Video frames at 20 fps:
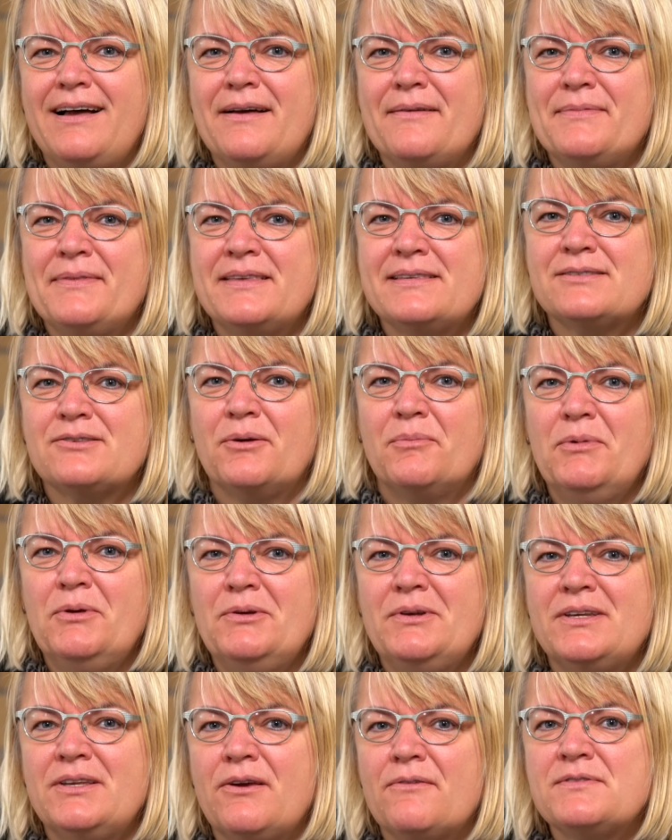this
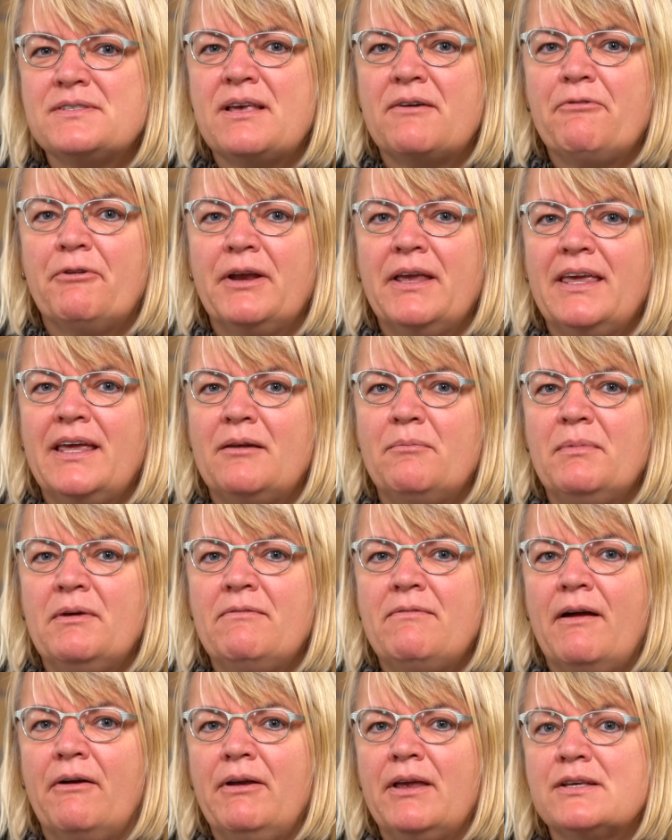community of suffering can be
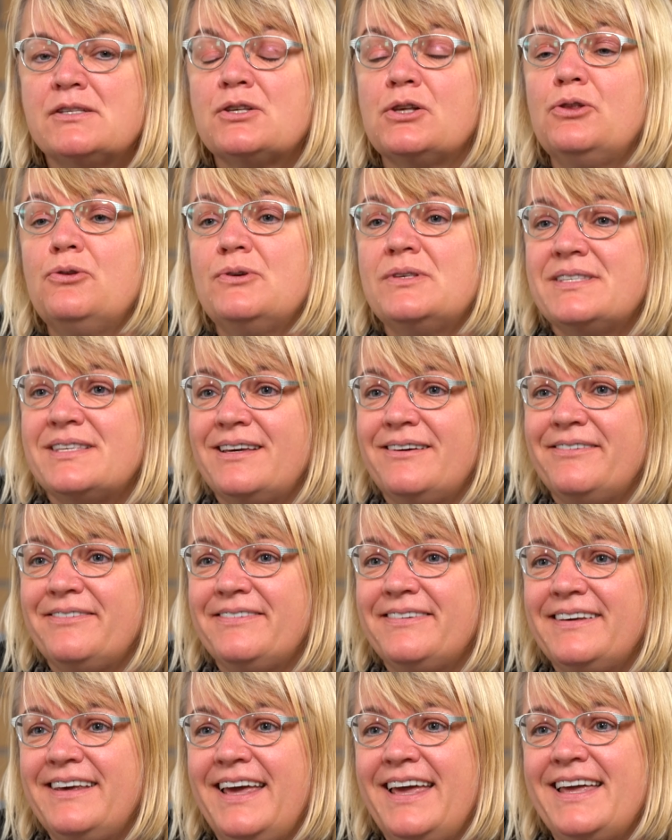very
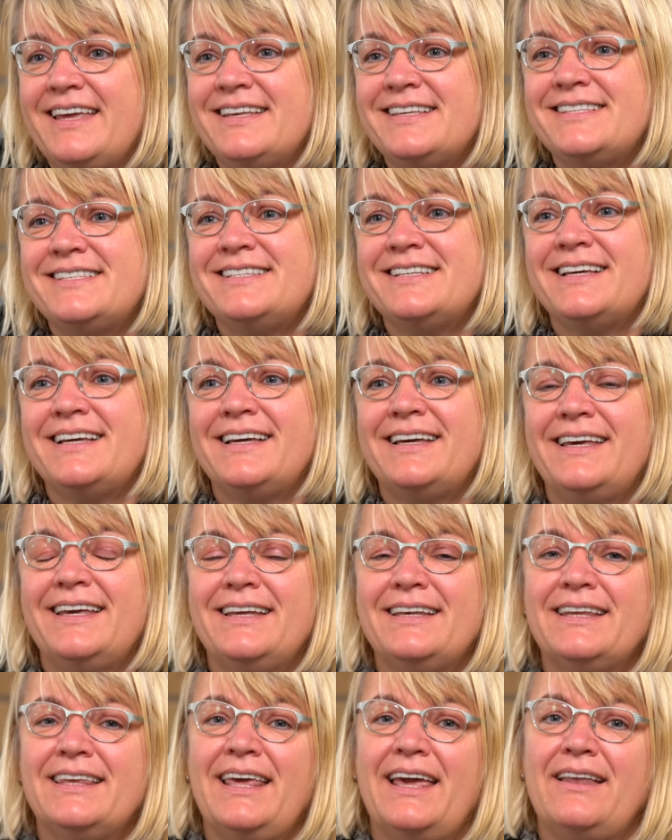exclusive, and
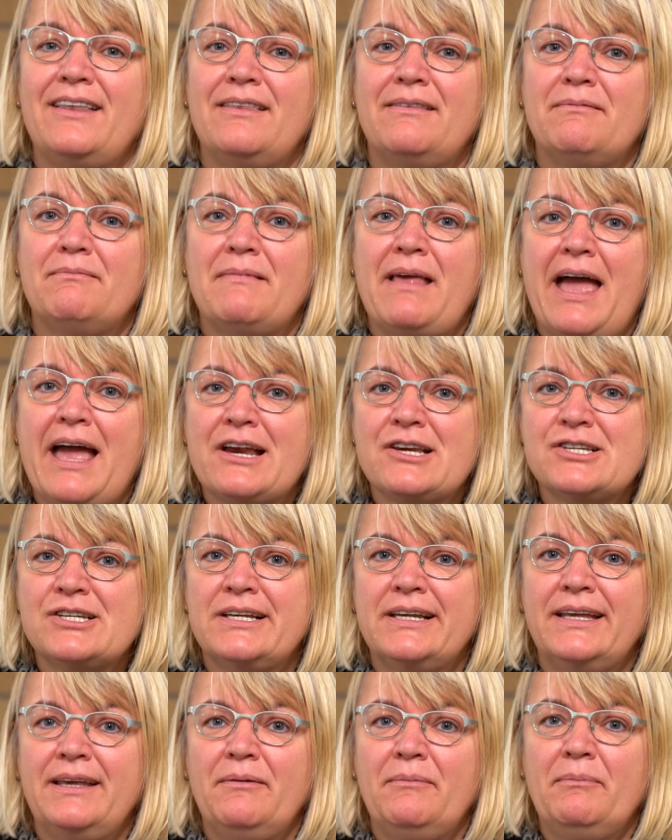it can
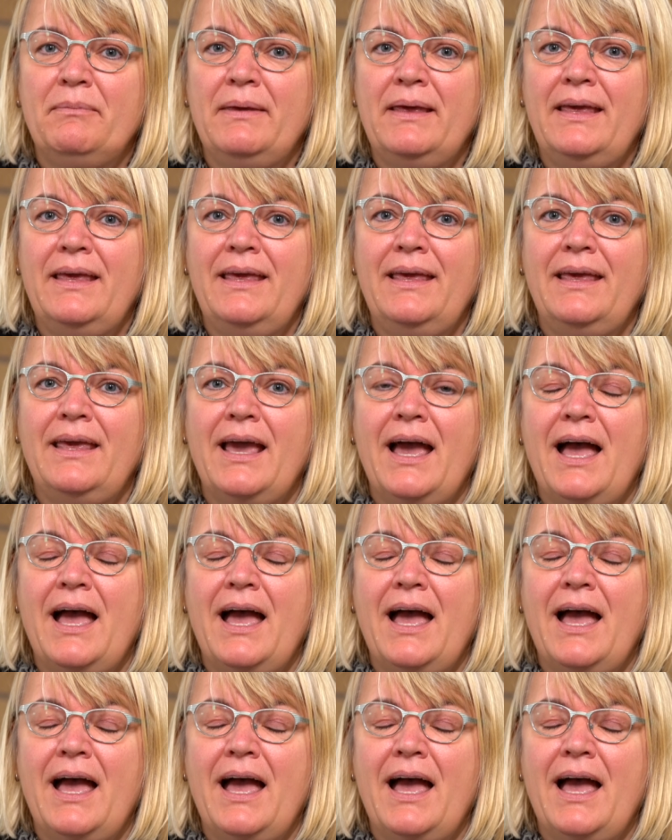actually be